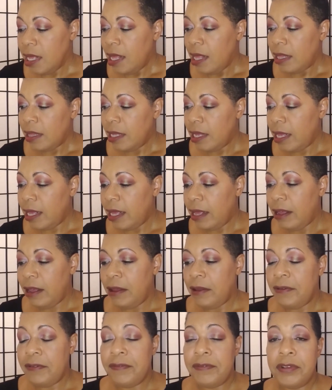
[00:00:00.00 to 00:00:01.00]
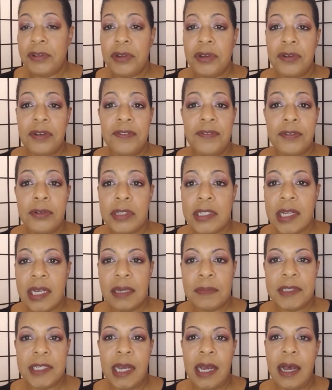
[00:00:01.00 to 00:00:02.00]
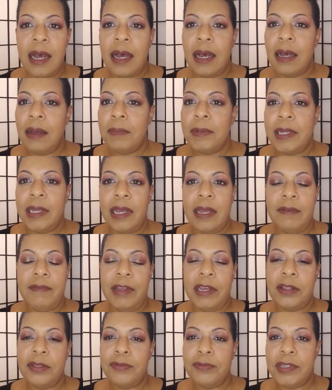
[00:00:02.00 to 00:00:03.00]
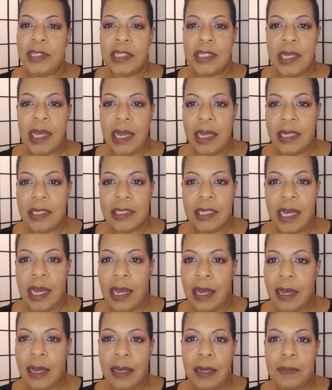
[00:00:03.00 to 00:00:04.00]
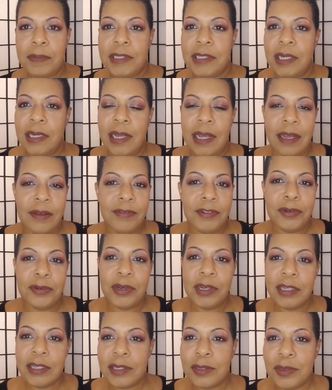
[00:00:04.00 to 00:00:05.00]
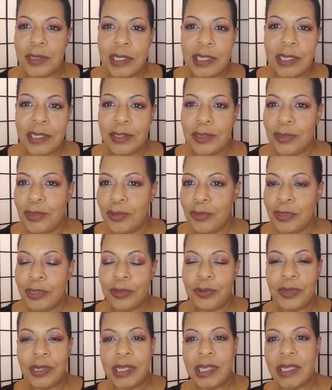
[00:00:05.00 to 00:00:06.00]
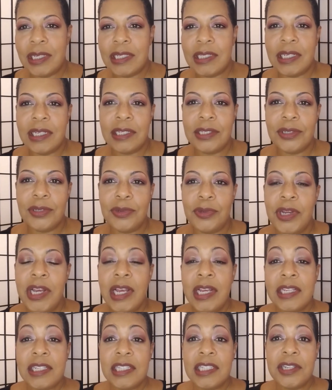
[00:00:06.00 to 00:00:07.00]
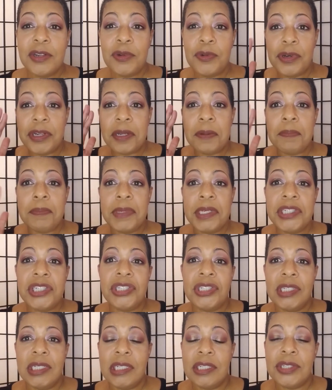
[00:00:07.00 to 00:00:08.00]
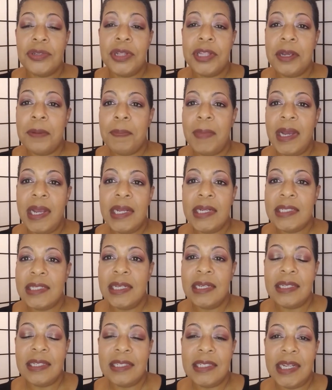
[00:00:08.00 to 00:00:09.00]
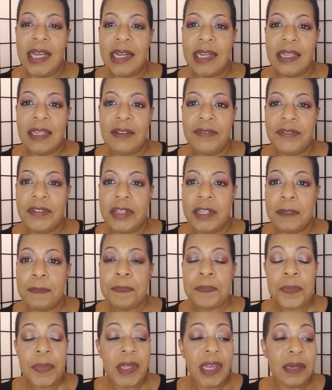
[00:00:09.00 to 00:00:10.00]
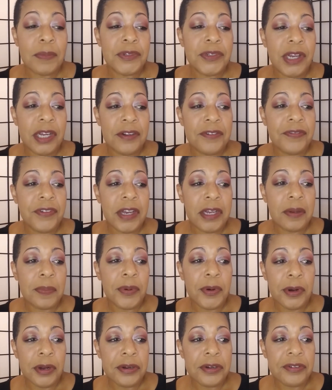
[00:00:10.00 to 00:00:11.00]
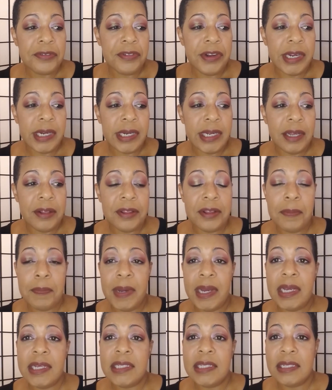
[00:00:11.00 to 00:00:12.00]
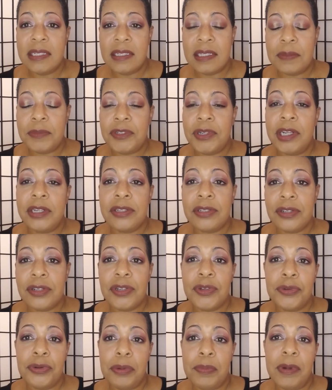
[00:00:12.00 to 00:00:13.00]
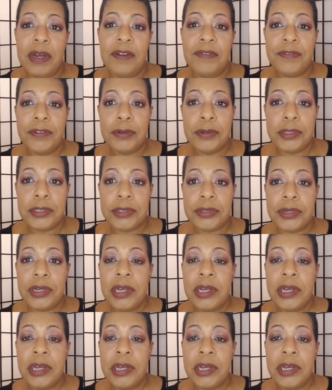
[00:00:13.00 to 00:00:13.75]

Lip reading: They have, you know, a full-time job. They have like 3 side jobs. They have, you know, hustles they do and little gigs they do because they're on a mission. And so their mindset is not even, I'm trying to find a partner right now. Their mindset is, I'm trying to secure my future